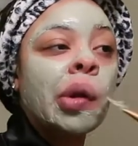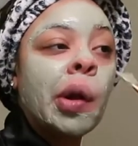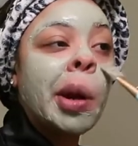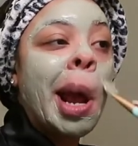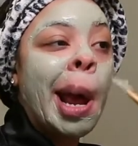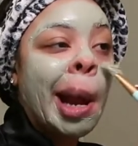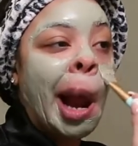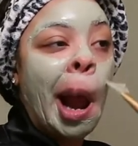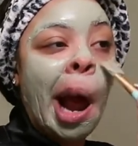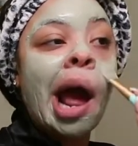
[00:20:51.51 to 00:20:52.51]
than that,
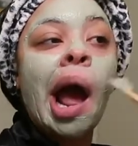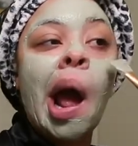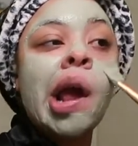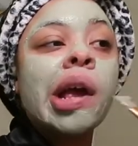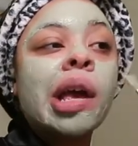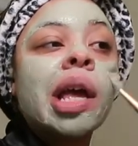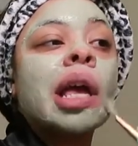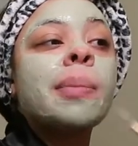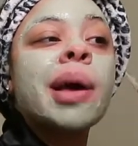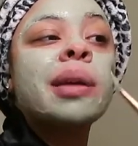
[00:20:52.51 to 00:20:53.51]

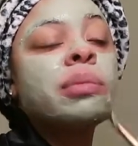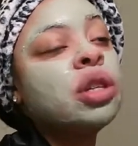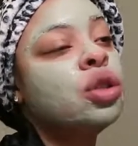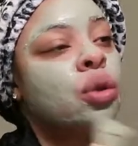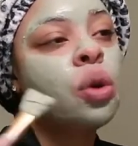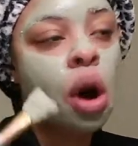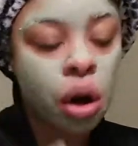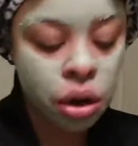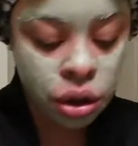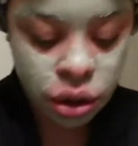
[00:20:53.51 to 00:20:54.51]
it might be too
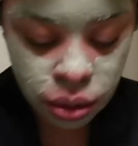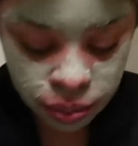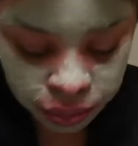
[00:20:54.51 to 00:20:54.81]
harsh.